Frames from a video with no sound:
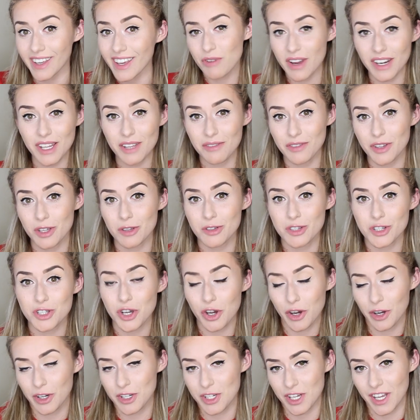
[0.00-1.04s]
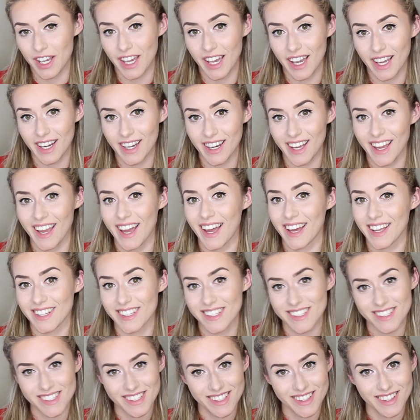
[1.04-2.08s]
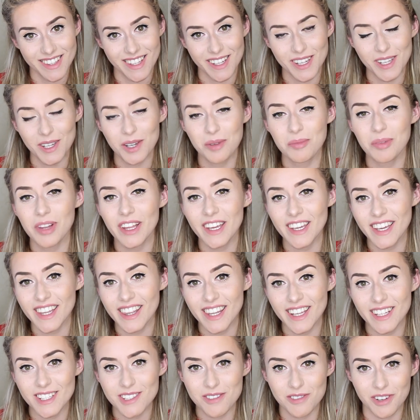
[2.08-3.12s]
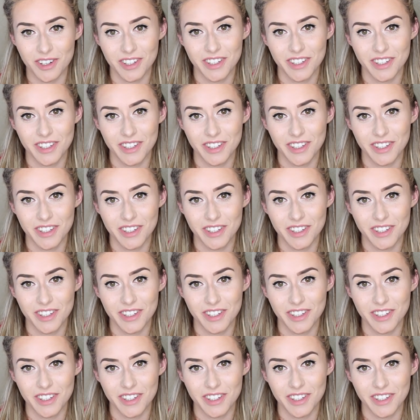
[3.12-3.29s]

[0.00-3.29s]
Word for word: Ready for you to charge again and then you can play again later